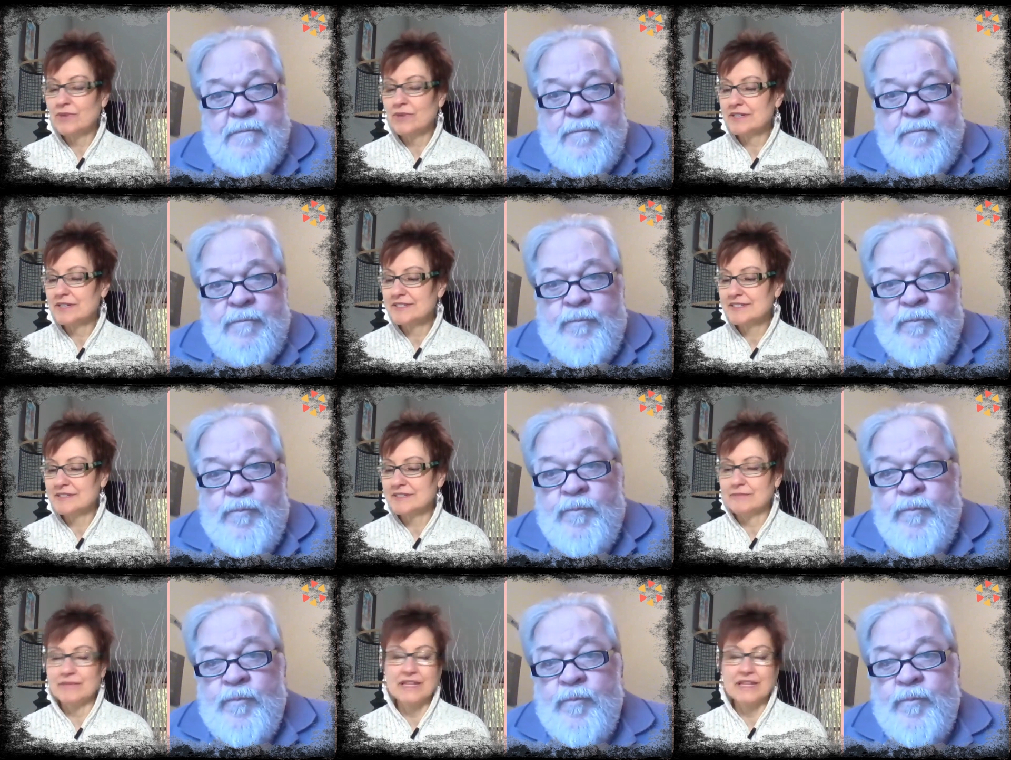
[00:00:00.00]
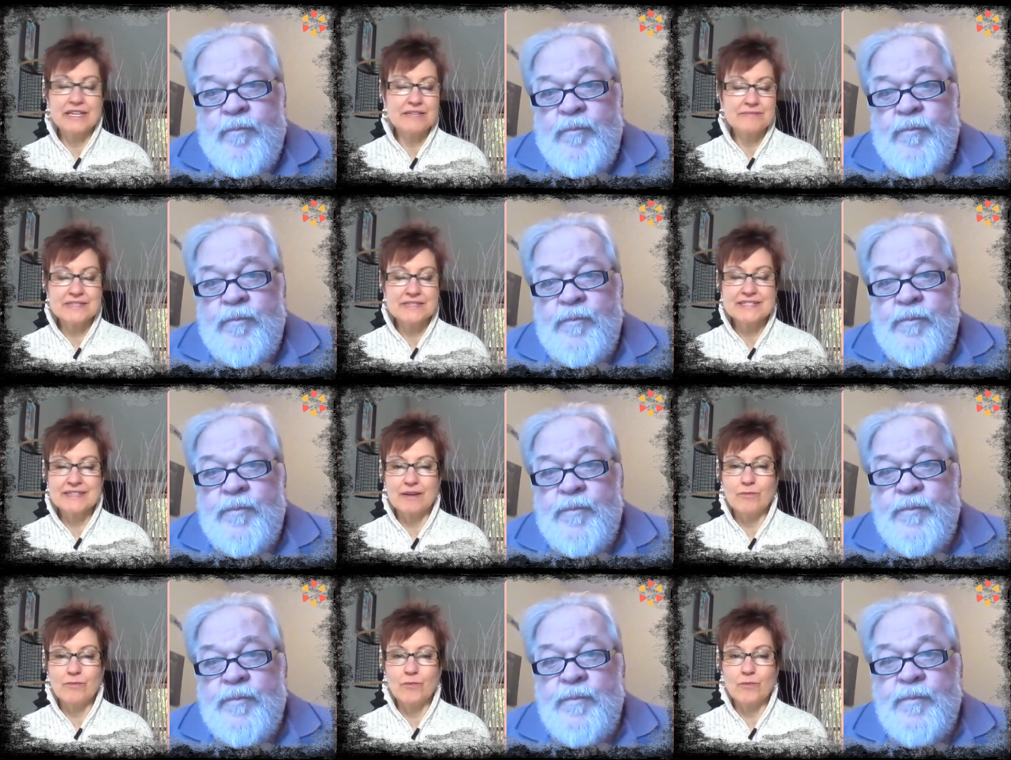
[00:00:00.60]
Speaker 1: wants to blame
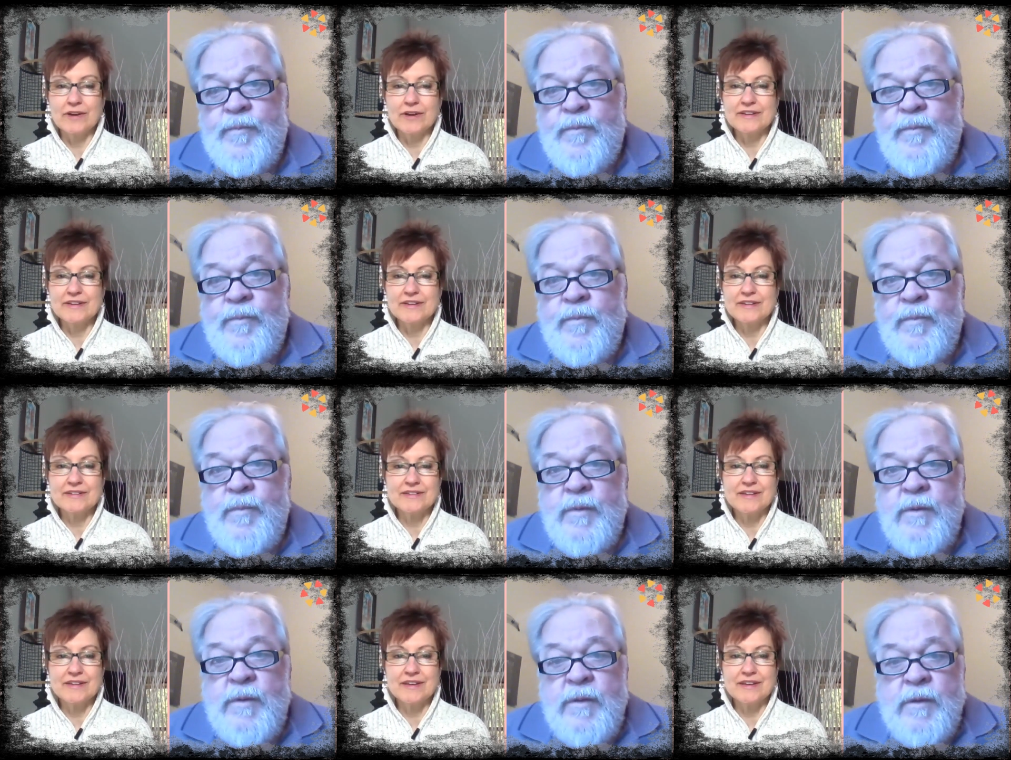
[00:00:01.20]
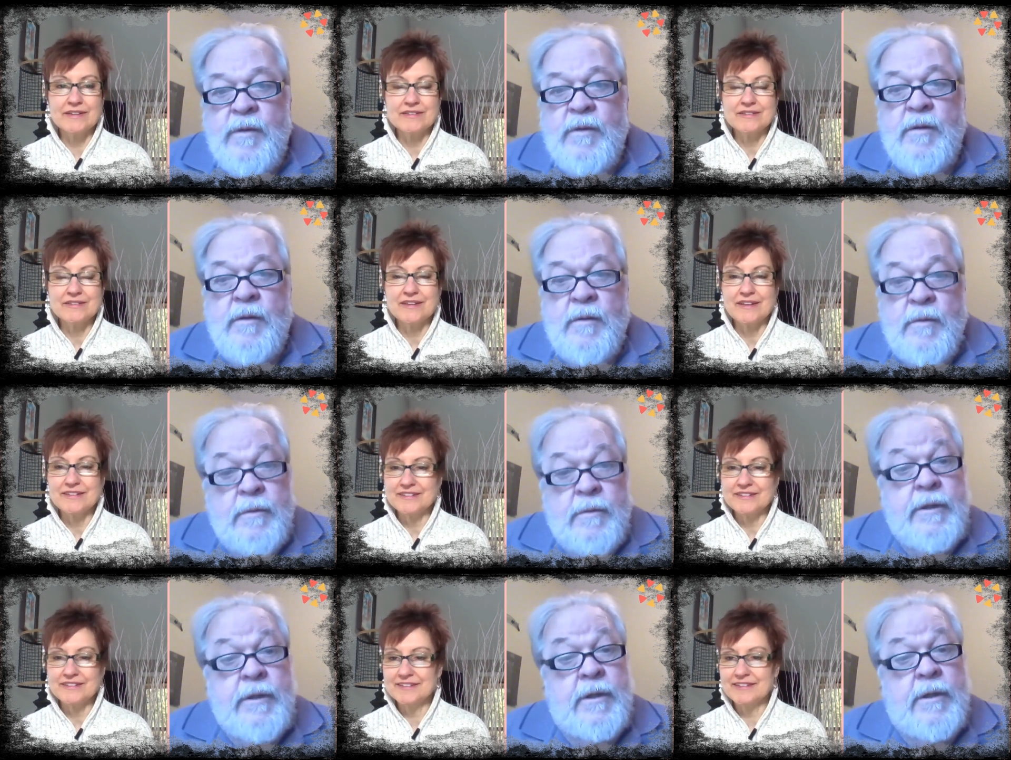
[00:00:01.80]
someone and and
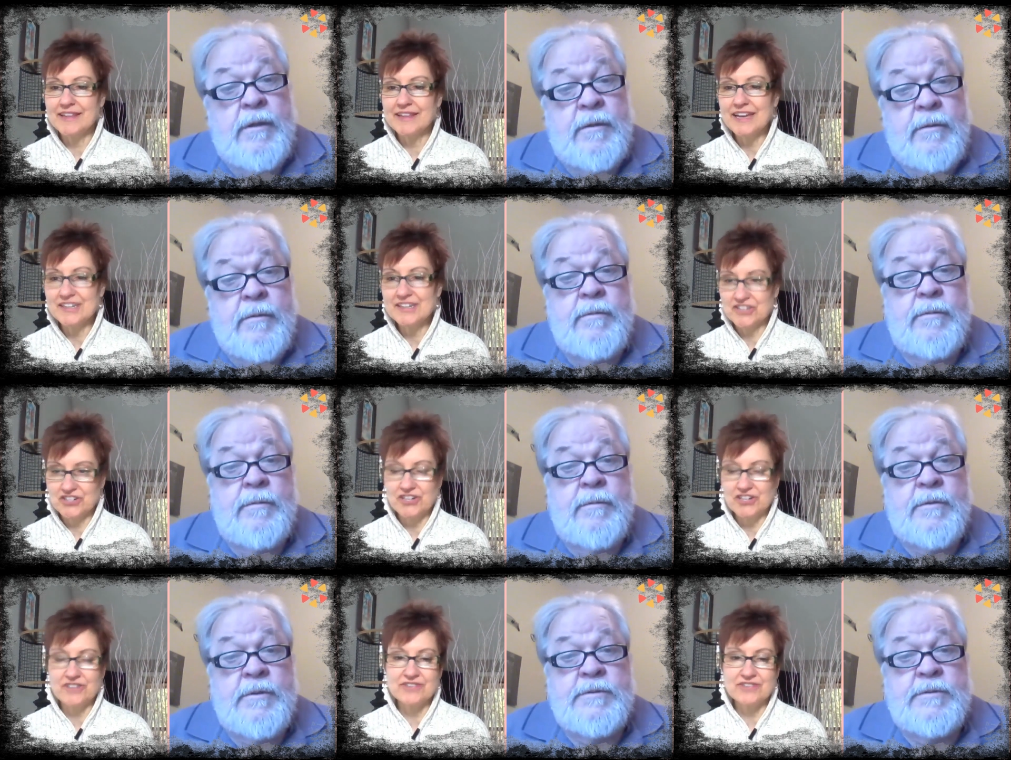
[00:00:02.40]
and lash yeah.